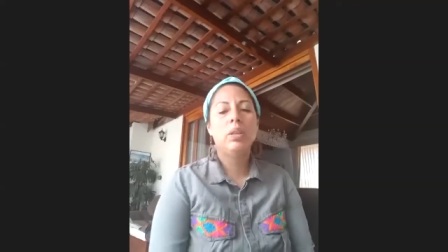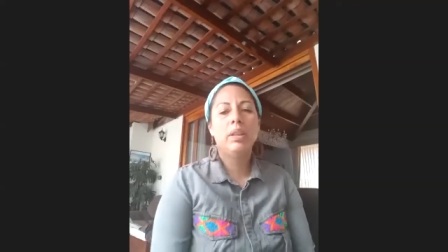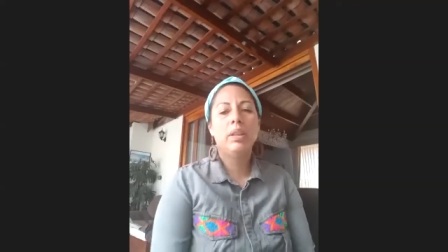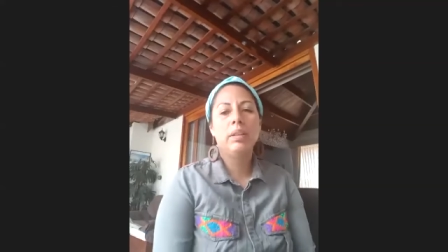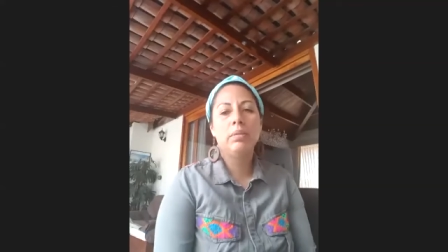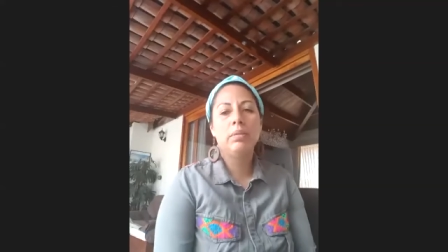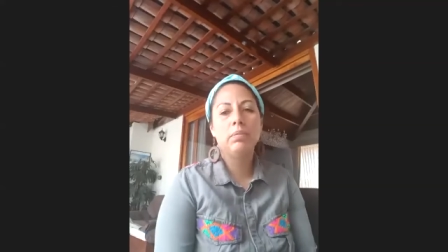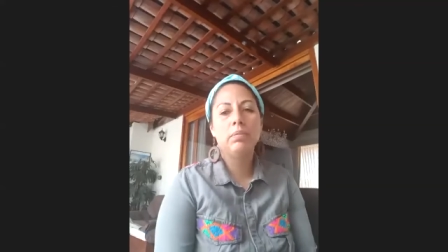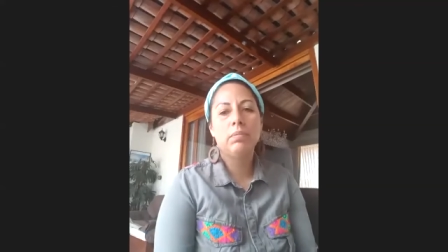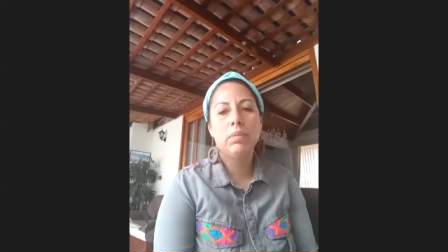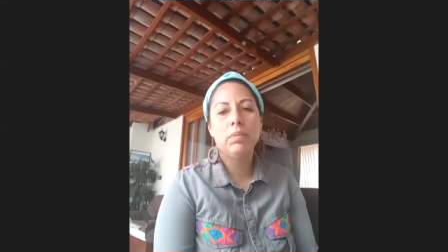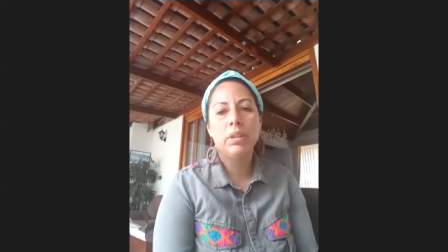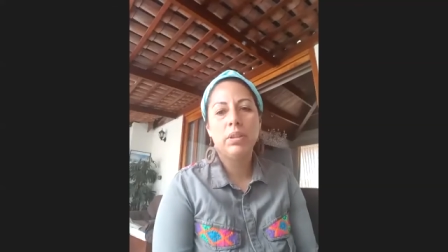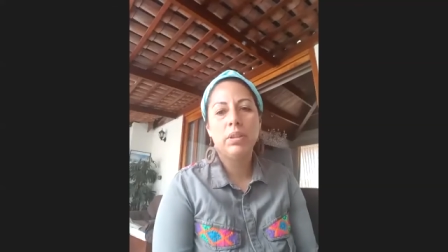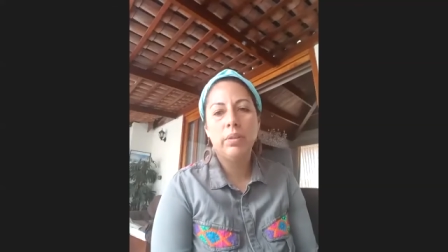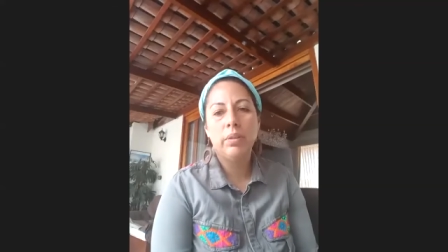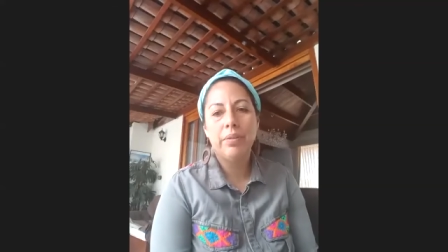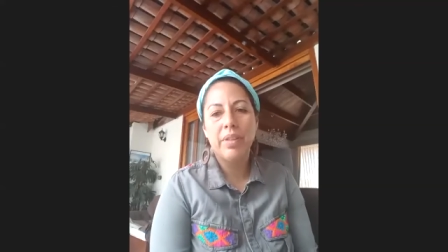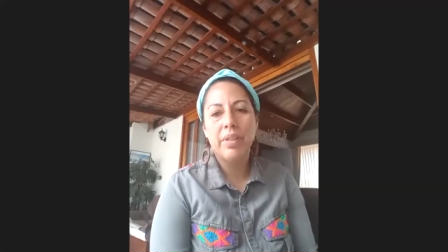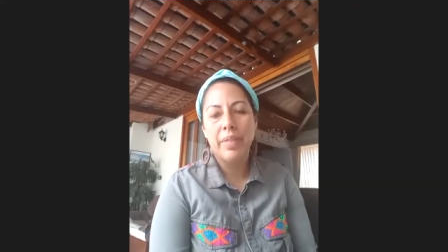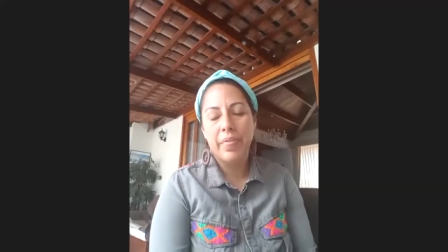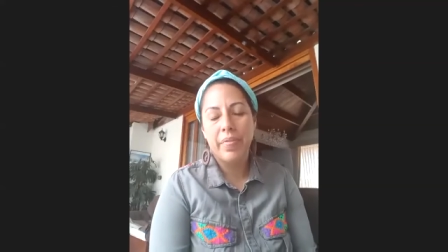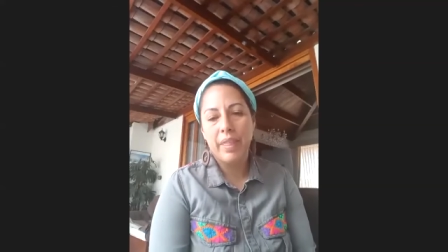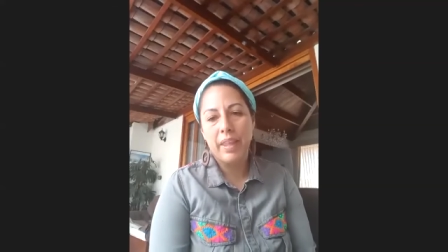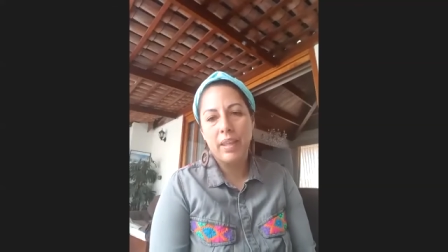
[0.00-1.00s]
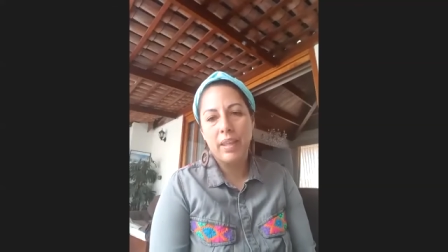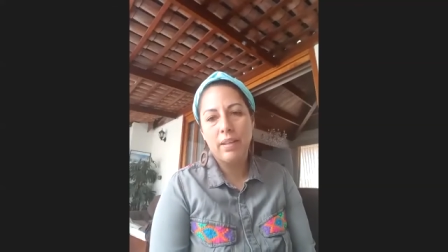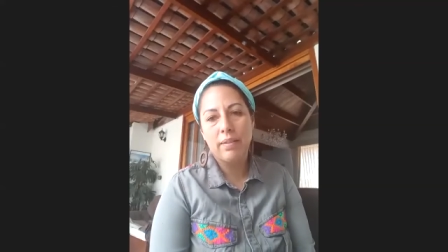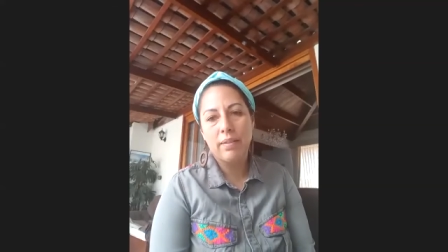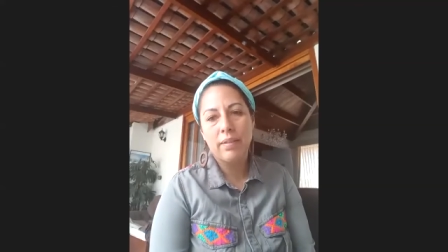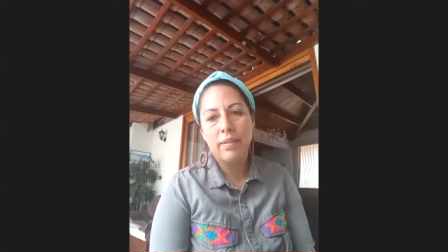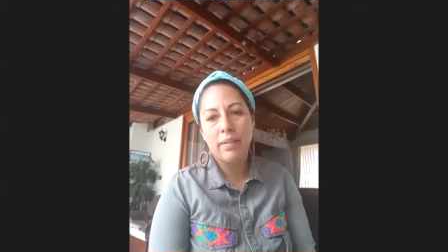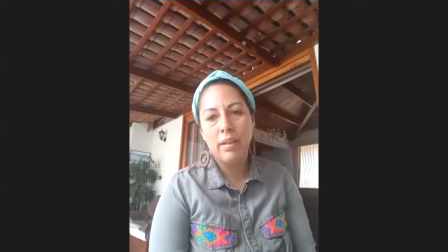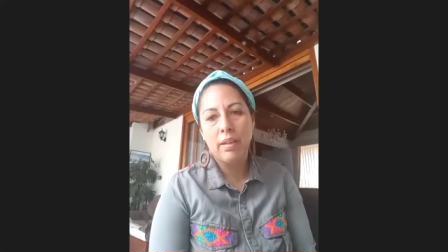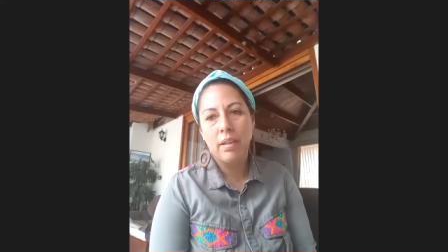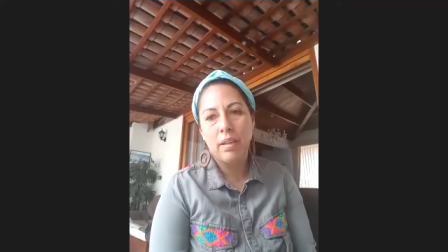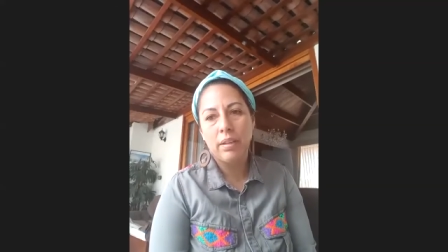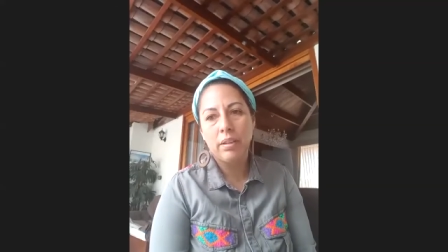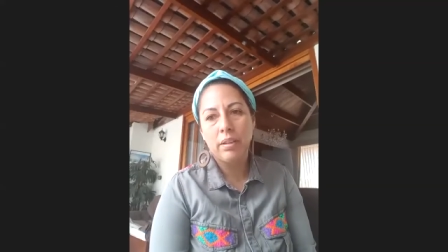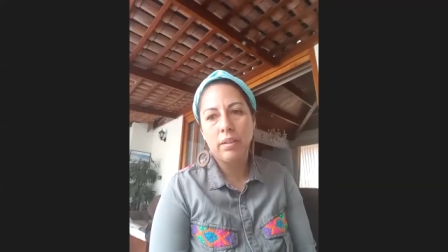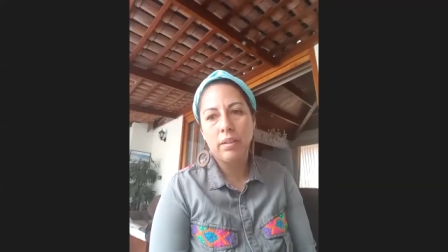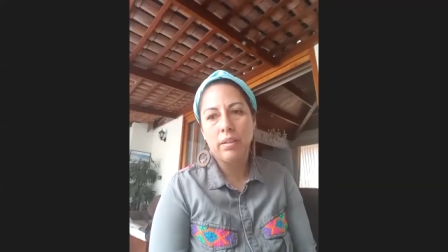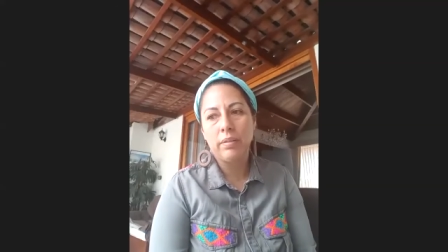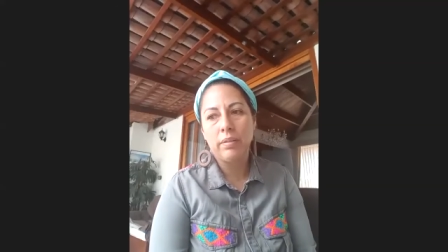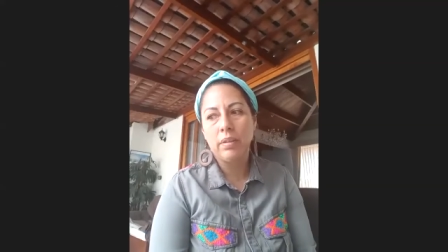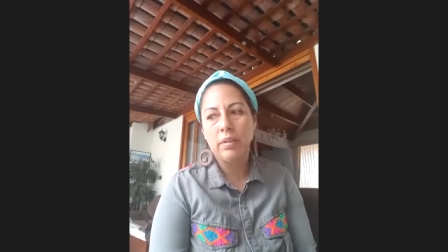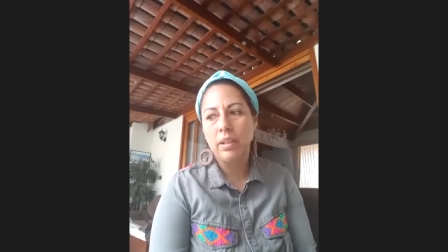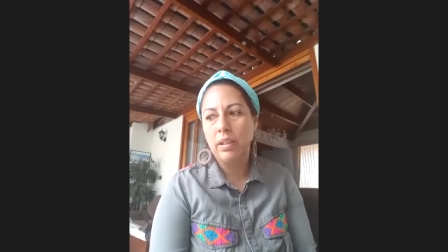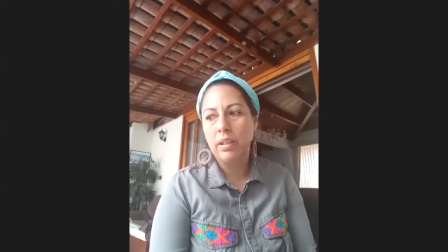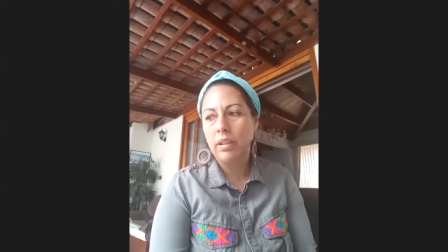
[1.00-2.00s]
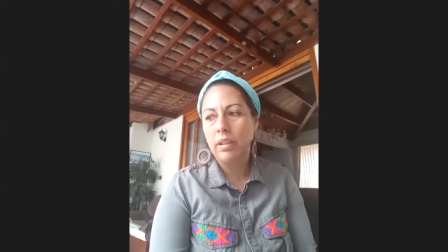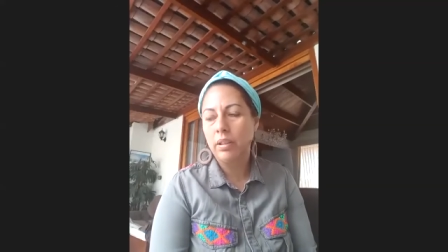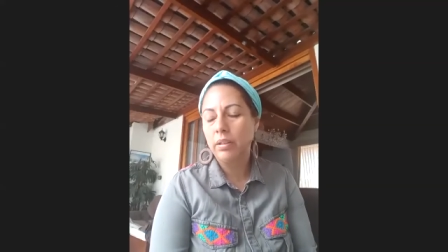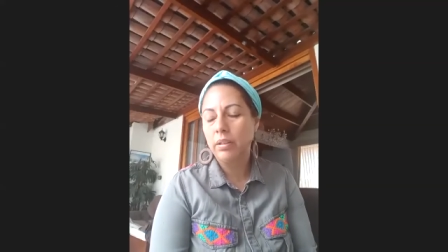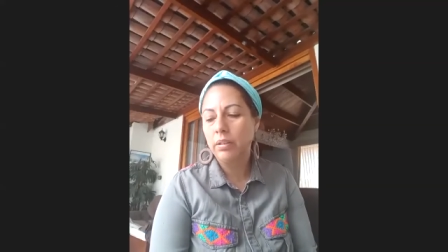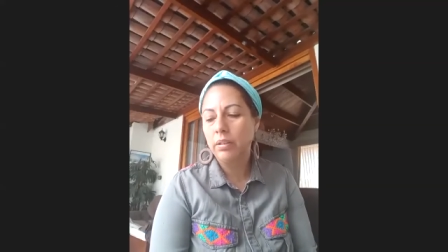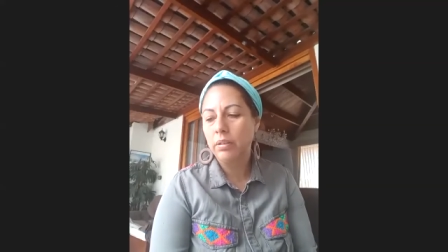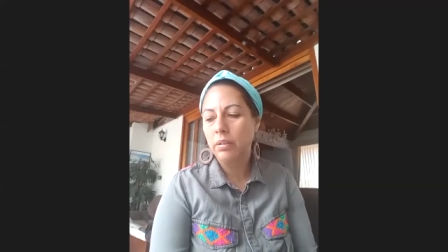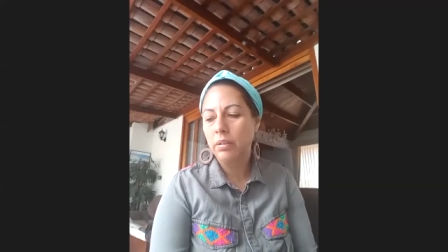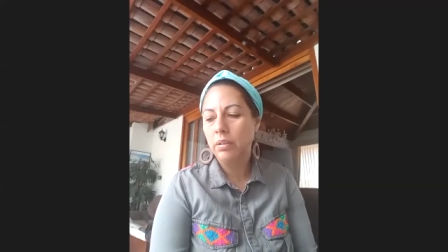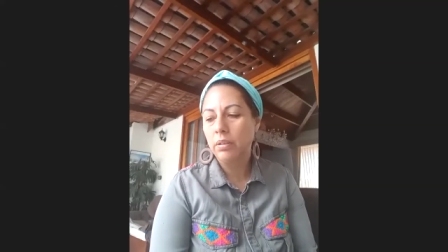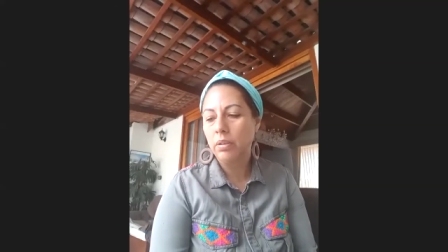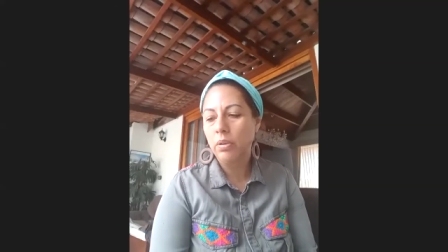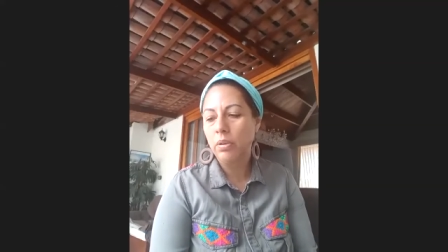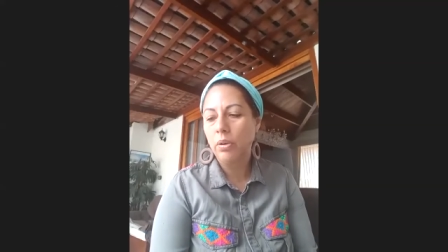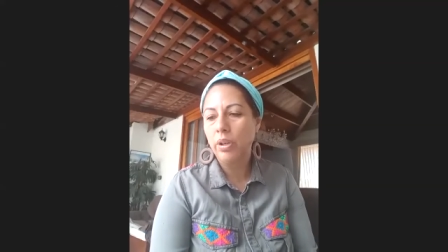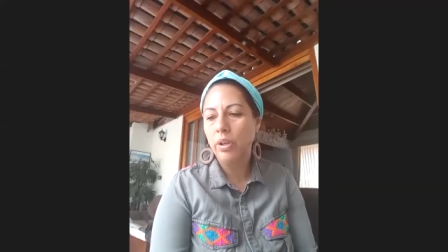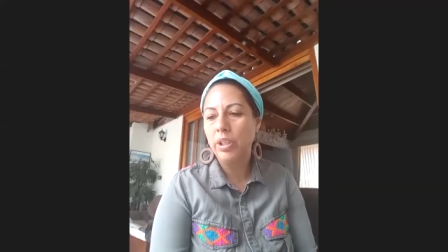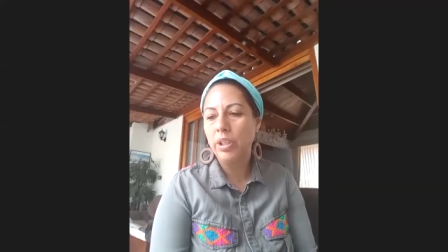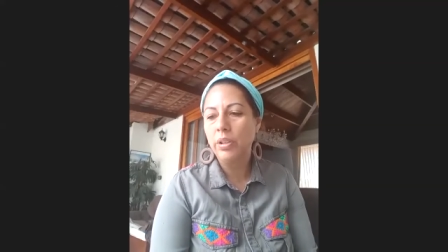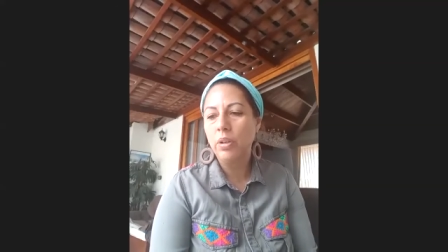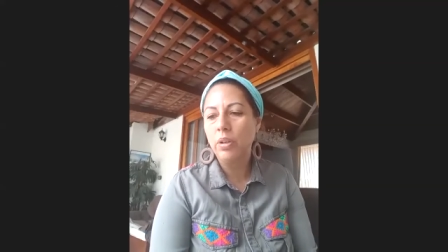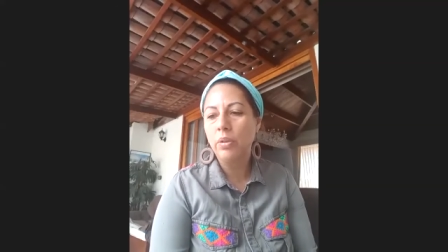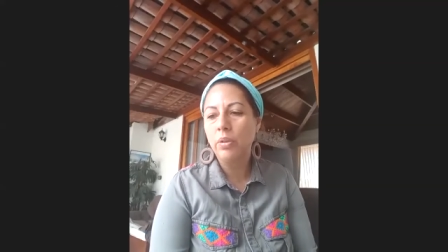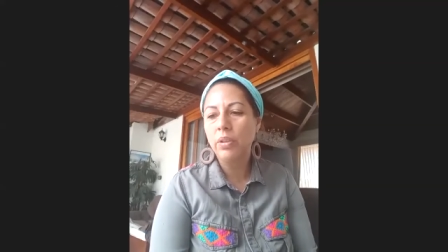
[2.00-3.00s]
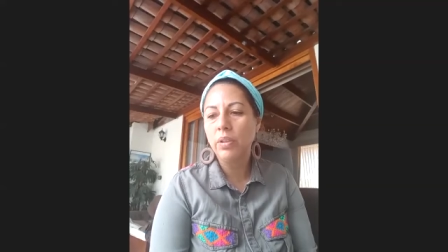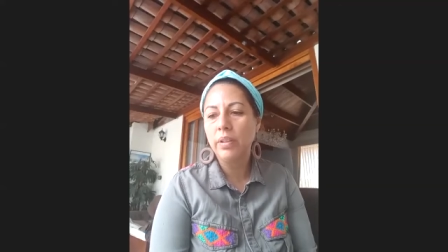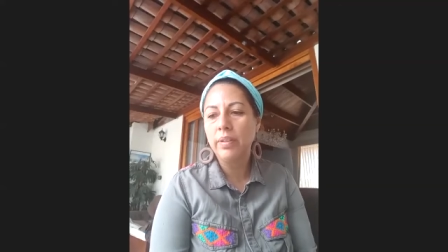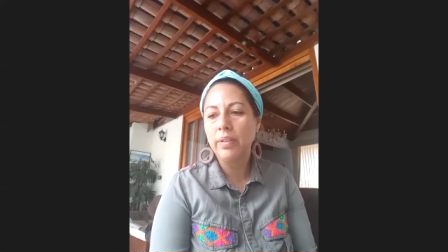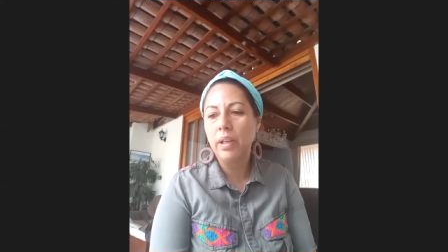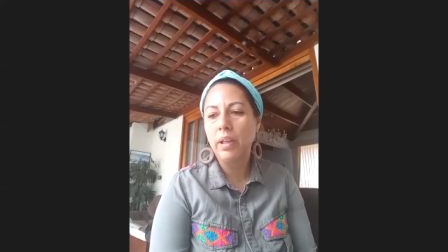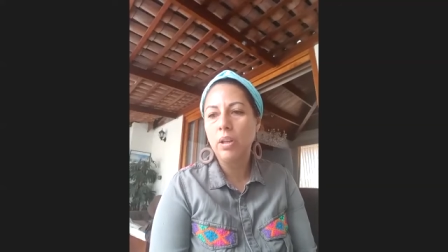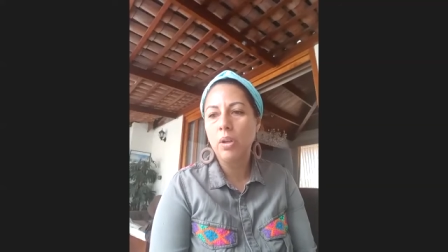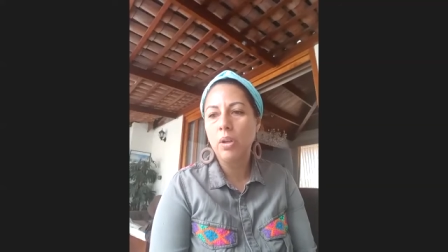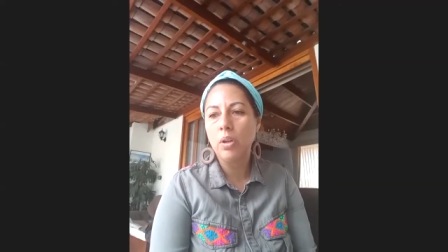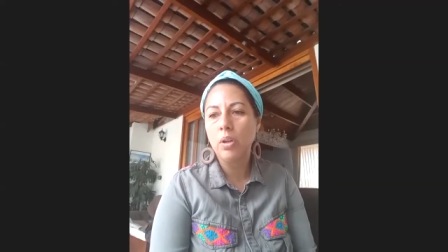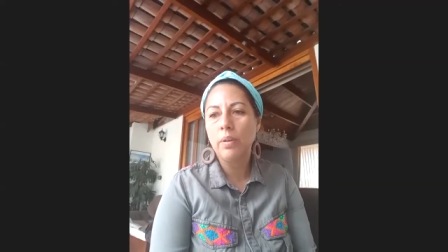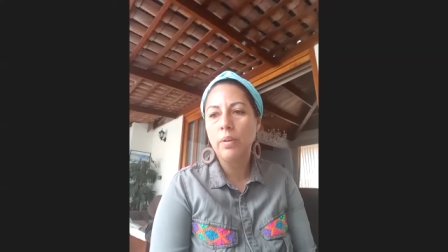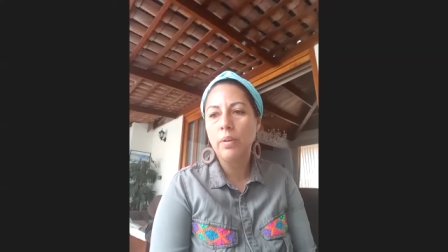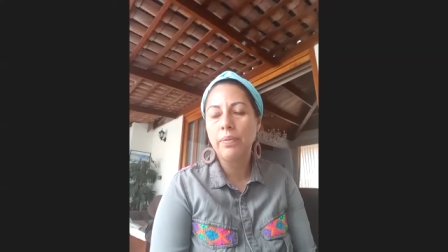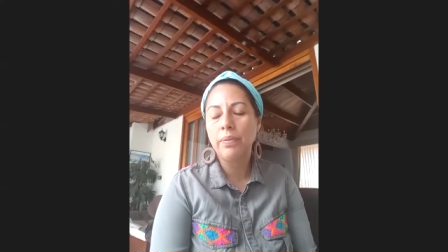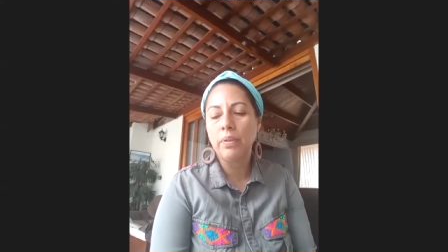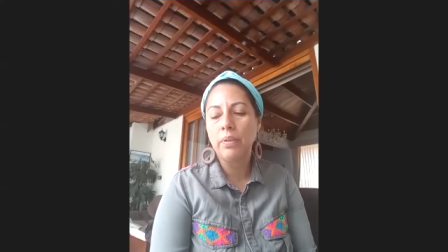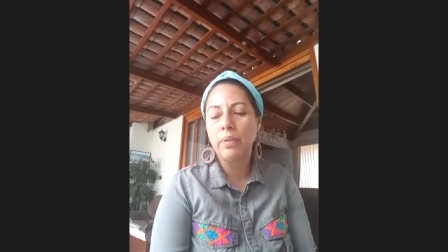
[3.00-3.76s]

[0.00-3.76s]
one of the things that are going on is a lot of